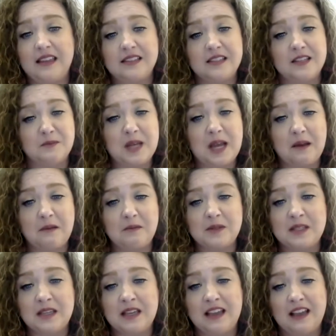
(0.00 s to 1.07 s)

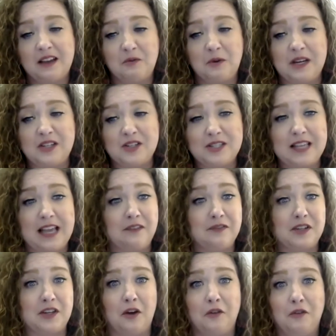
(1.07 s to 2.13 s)
sometimes we just have to
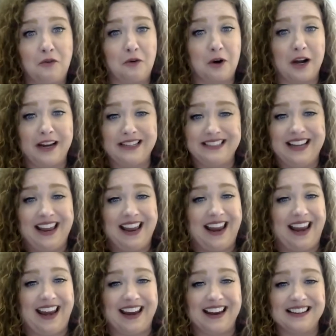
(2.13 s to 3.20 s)
go for it
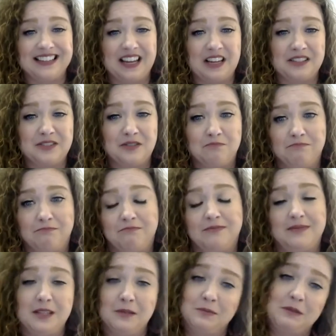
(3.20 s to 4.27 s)
and
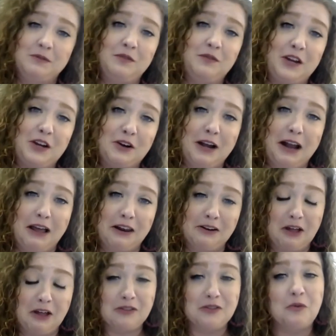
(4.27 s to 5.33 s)
sometimes figure it out
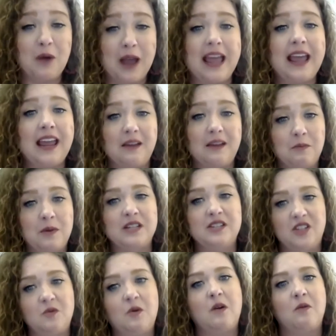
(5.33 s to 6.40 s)
along the way, but
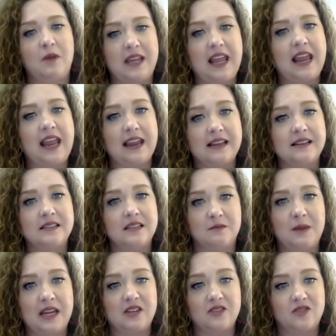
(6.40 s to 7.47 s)
do what we can to
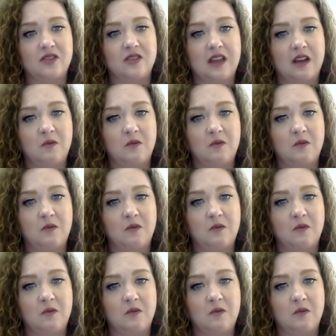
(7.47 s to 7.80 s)
make sure that